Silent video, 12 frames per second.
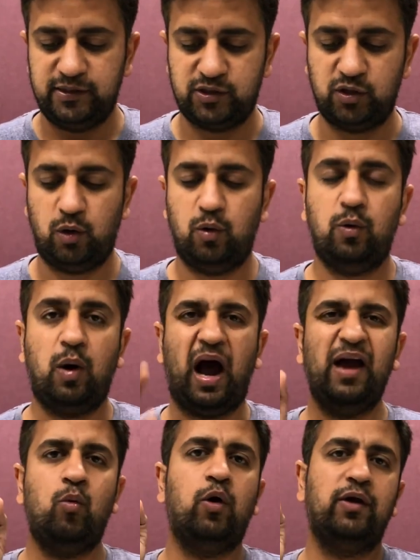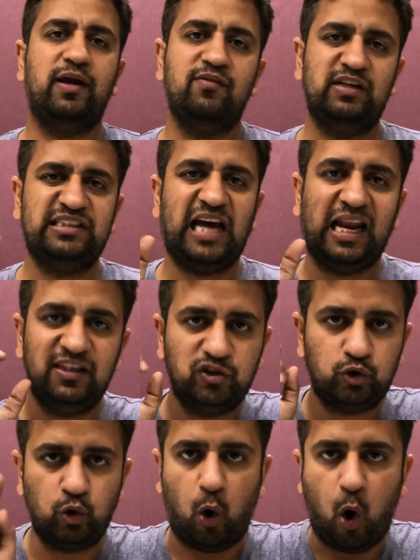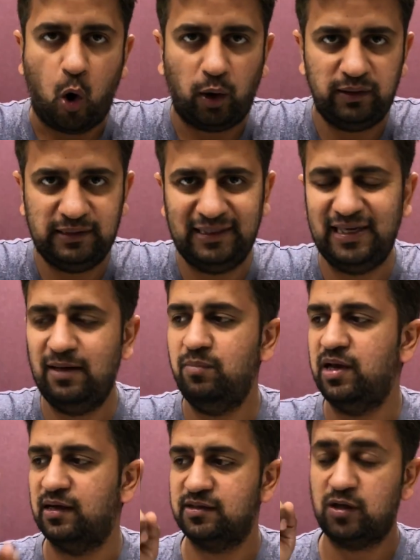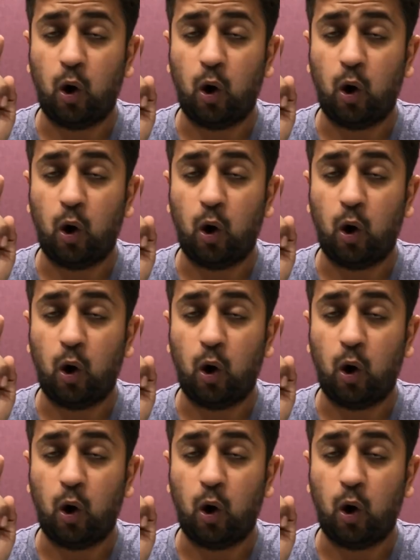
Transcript: So I want to give a challenge to all the DBAs,